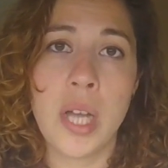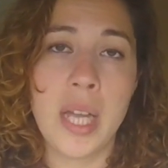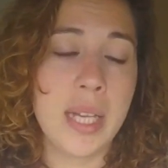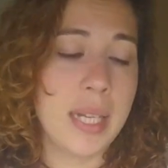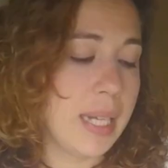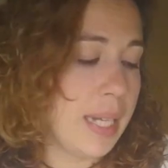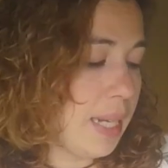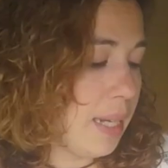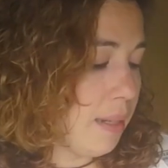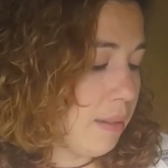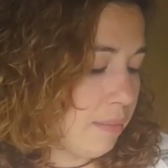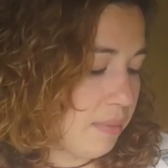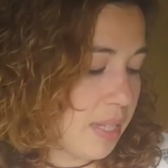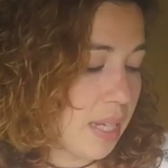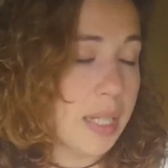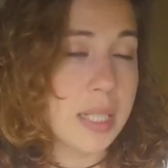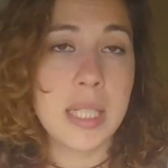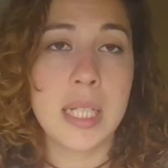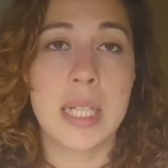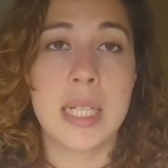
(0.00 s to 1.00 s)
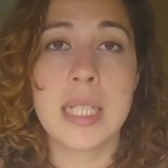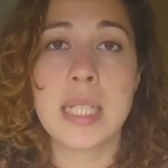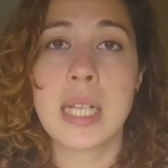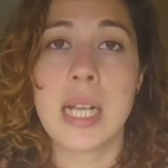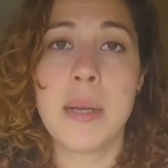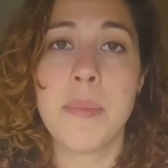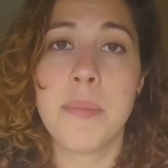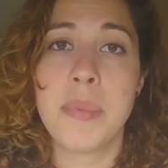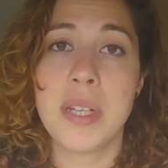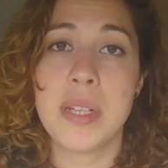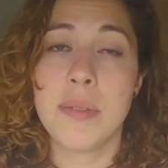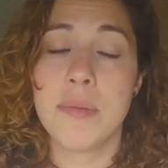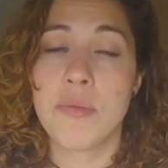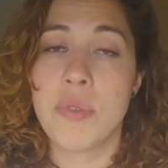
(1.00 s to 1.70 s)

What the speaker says: any dirtiness can be